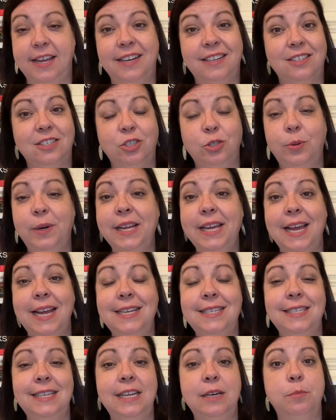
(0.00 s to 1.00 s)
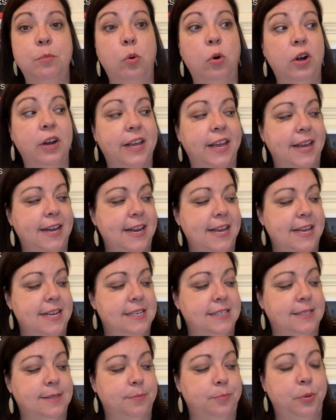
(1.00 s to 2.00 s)
In 2018, Morgan
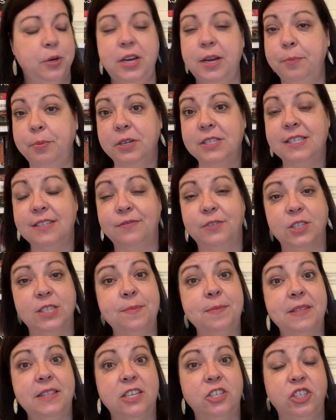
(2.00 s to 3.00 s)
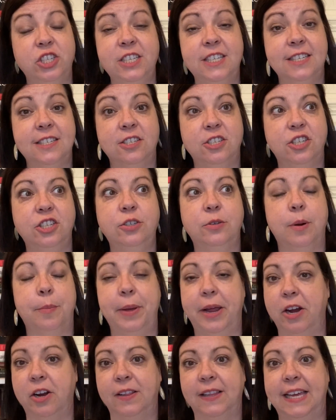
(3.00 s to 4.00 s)
is put in prison for something that she didn't do,
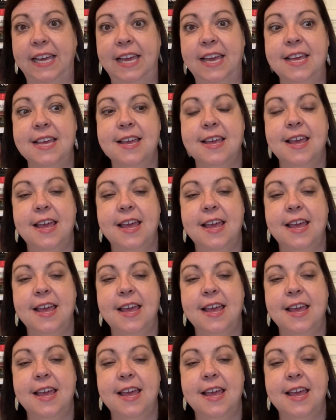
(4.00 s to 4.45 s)
apparently.